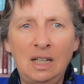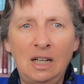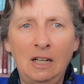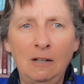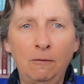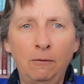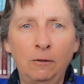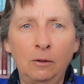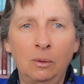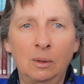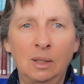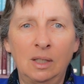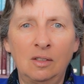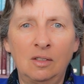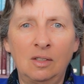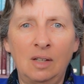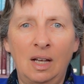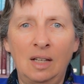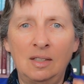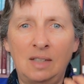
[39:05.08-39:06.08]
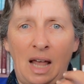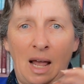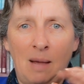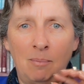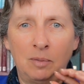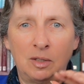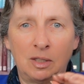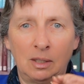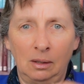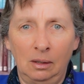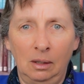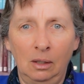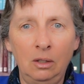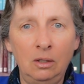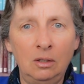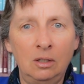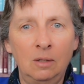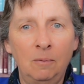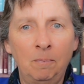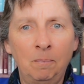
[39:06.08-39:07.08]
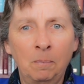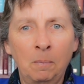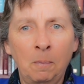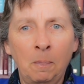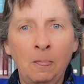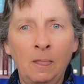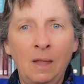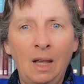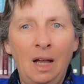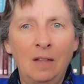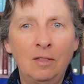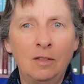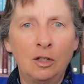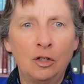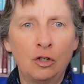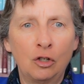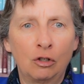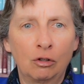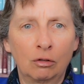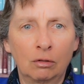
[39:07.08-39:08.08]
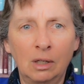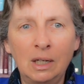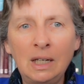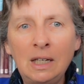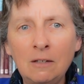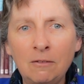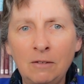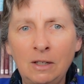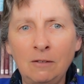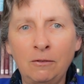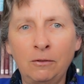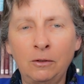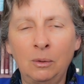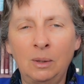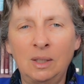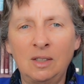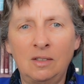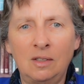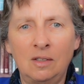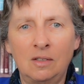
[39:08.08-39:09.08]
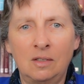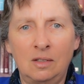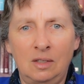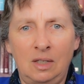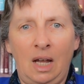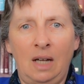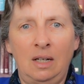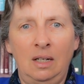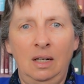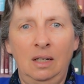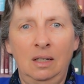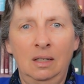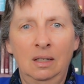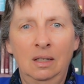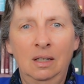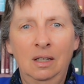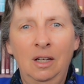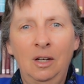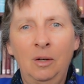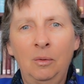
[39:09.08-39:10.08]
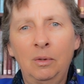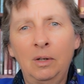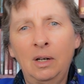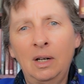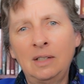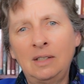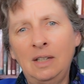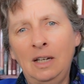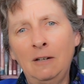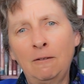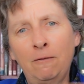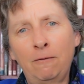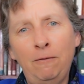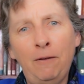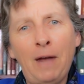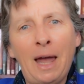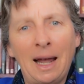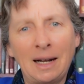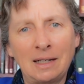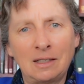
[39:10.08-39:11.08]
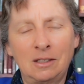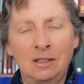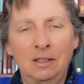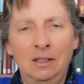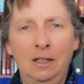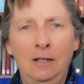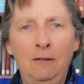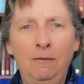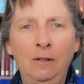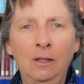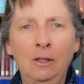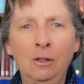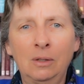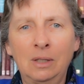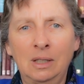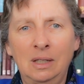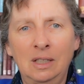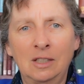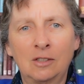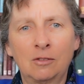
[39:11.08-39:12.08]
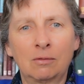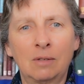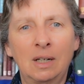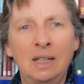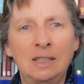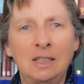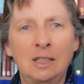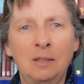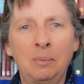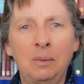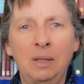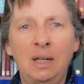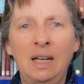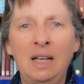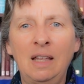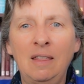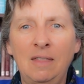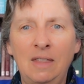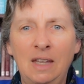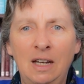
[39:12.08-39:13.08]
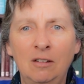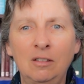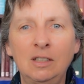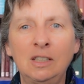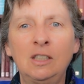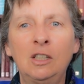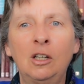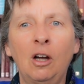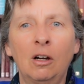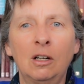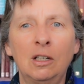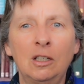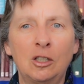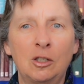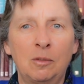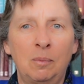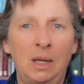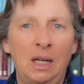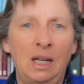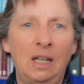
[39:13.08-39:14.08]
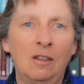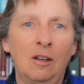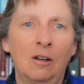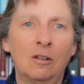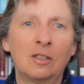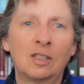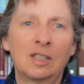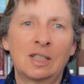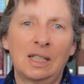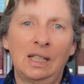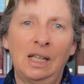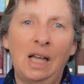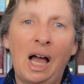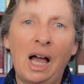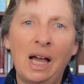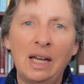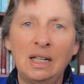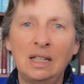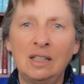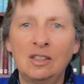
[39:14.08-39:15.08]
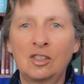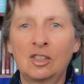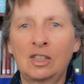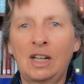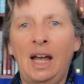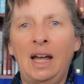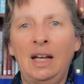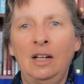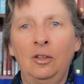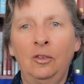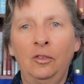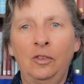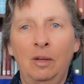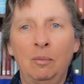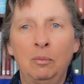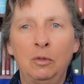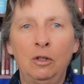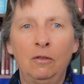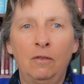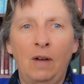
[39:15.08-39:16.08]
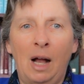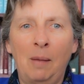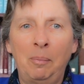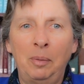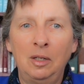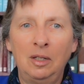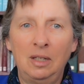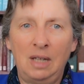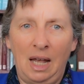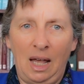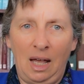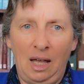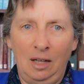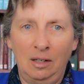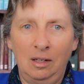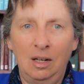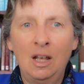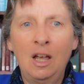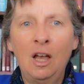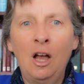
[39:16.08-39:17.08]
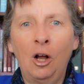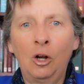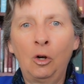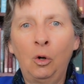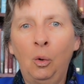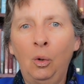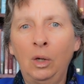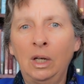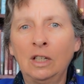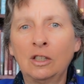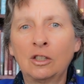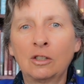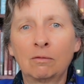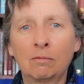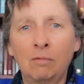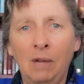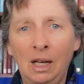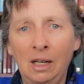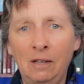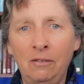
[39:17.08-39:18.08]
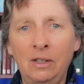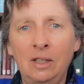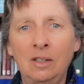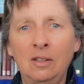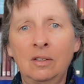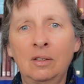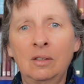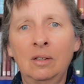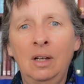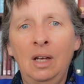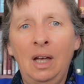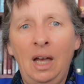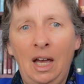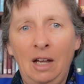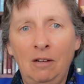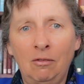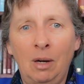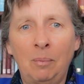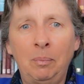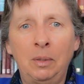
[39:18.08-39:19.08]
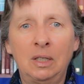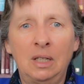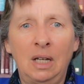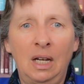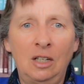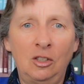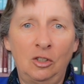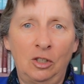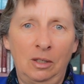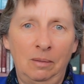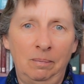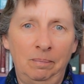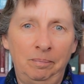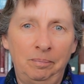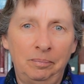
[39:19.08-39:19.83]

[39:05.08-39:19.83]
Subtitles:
influence as absolute and the degree of influence as static. Whereas in fact, if you look at this reasonably, there is going to be those sliding scales that move up and down according to relevance and reputation.